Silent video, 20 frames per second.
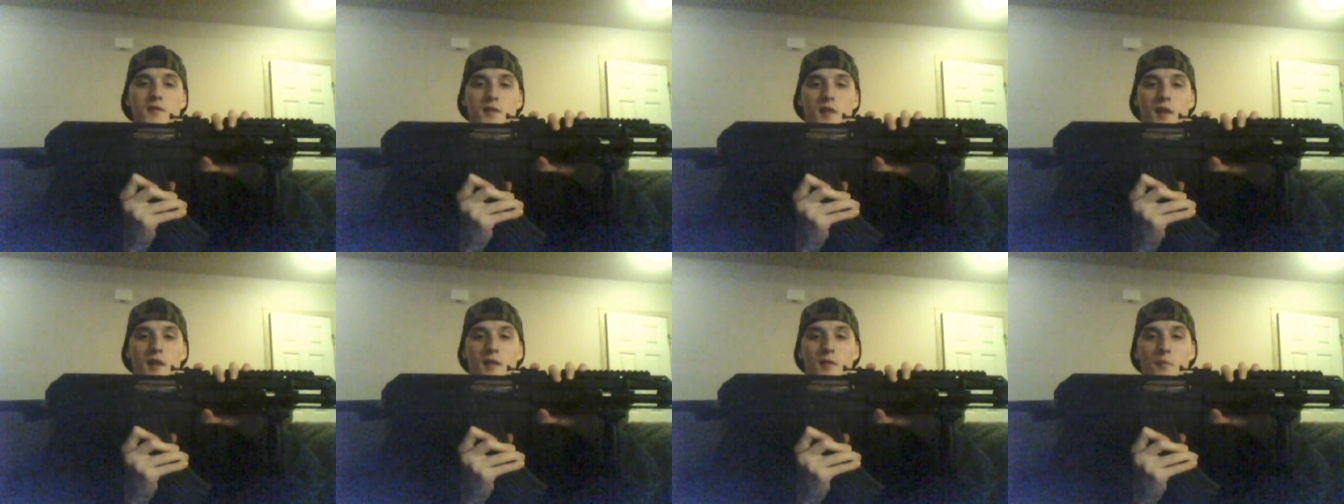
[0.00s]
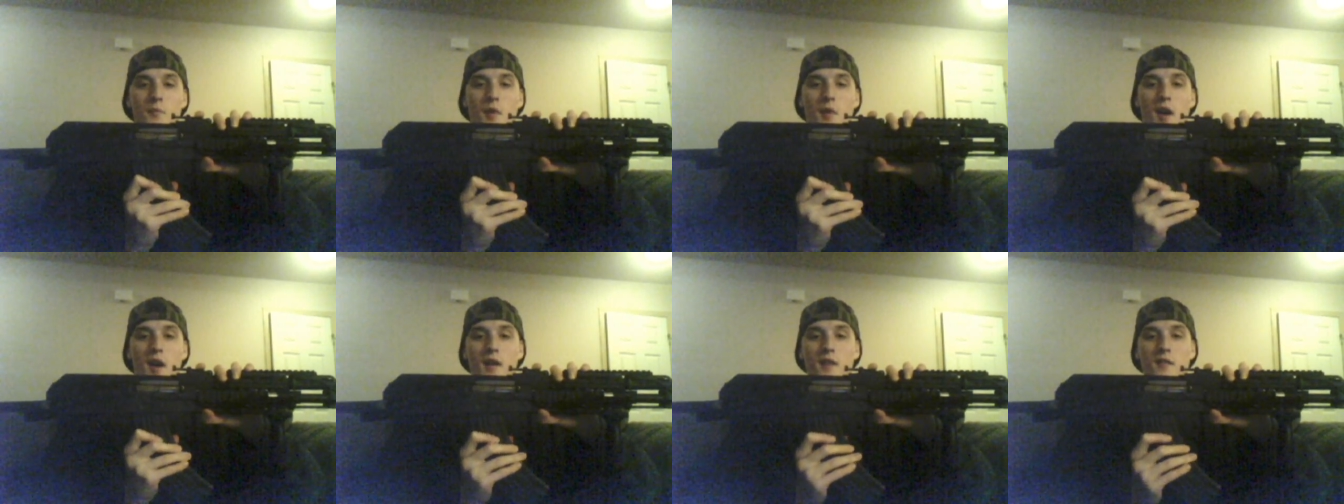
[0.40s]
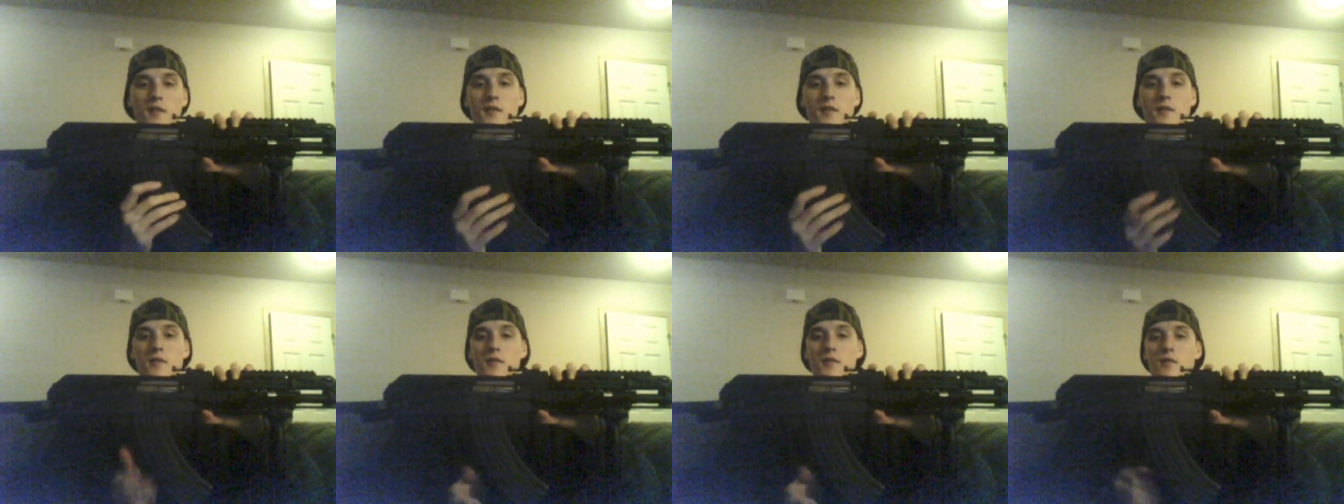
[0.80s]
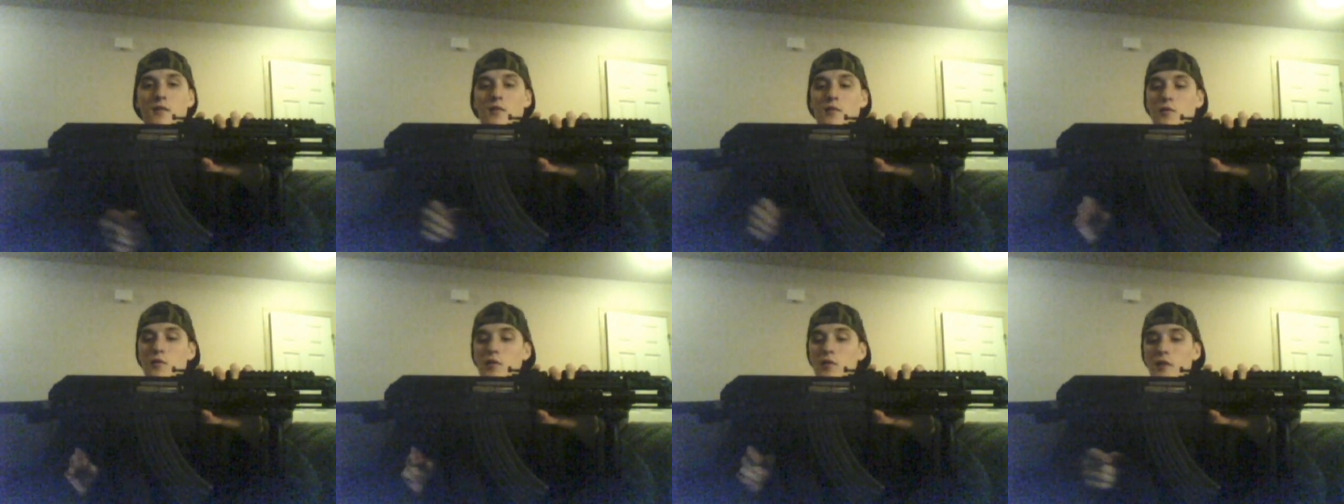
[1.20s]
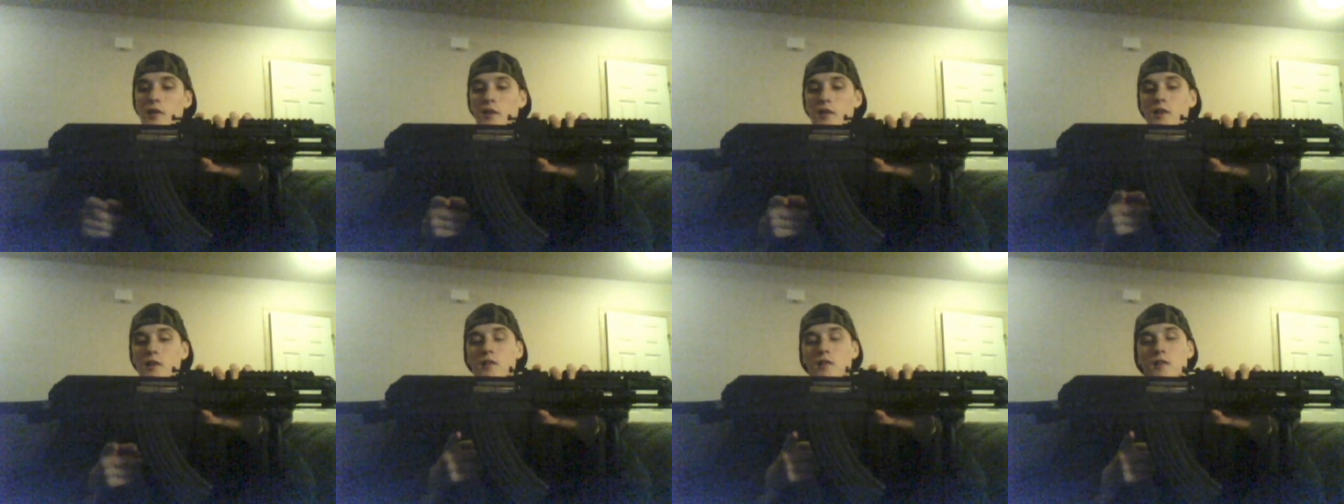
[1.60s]
Slide it back, it'll
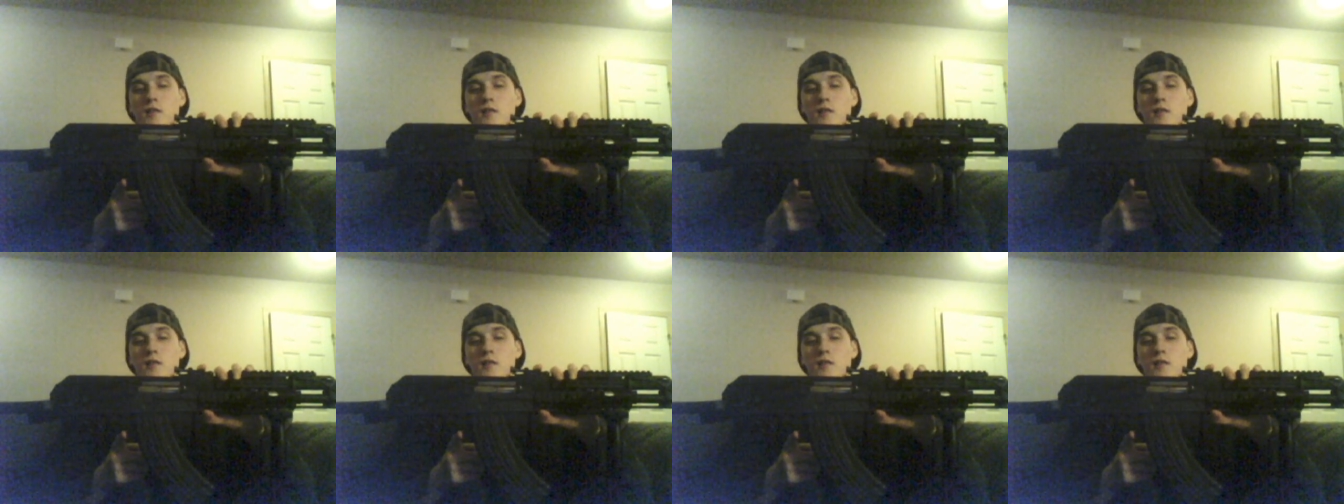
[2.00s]
click.